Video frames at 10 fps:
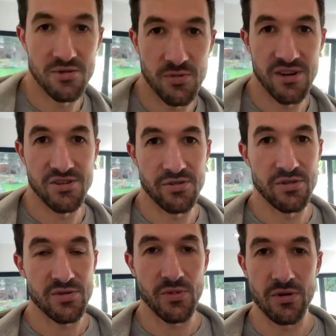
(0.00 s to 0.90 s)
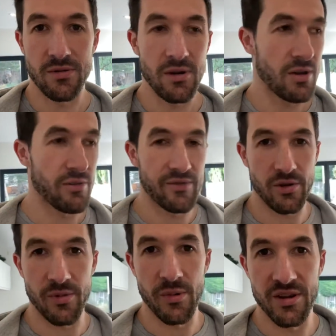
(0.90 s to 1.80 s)
wear shorts, but I don't think I'll be
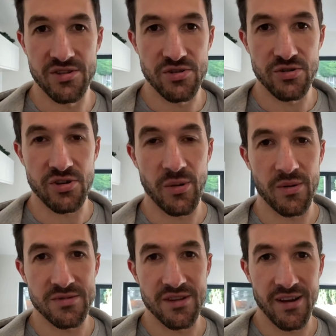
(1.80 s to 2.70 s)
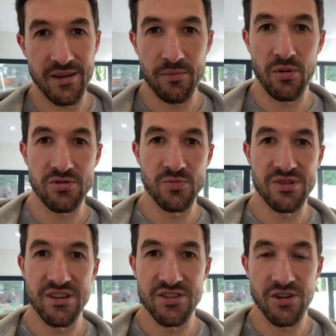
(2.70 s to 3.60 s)
wearing shorts going up today. Put some
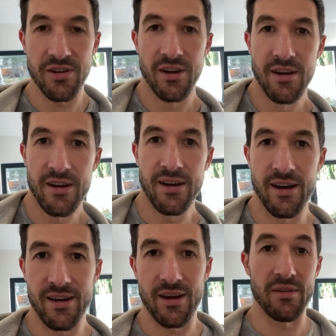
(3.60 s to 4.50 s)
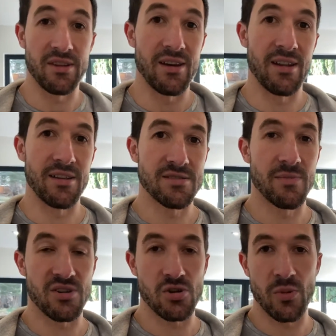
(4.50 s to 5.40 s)
jeans on, uh, get ready early to make
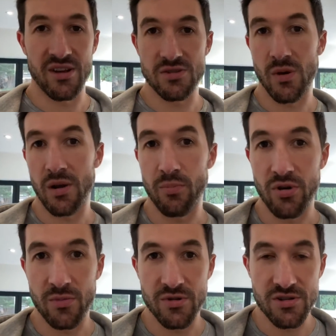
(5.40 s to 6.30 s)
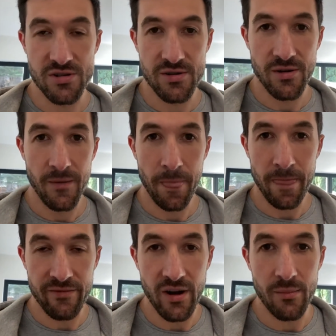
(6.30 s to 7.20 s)
sure we get to our appointments
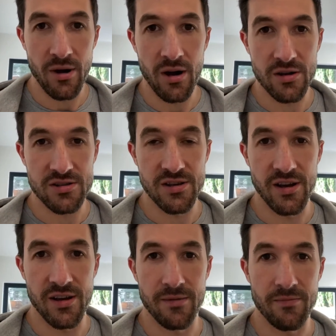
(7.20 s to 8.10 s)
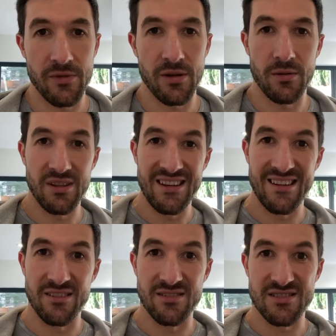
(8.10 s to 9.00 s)
for our marks. Uh,
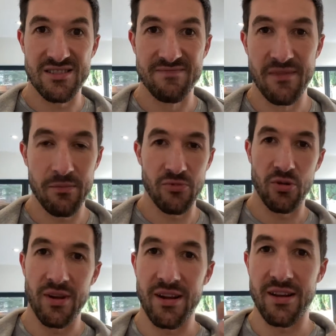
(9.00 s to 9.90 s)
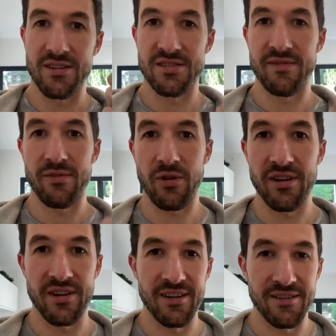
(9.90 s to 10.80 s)
needles doing that like as if I've got a
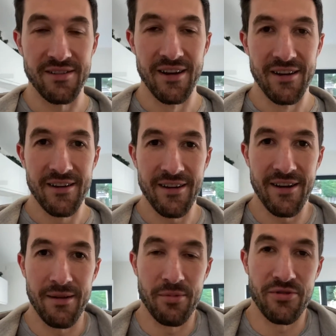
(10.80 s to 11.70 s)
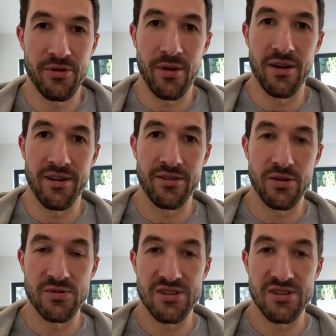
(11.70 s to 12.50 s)
needle uh, but there are there was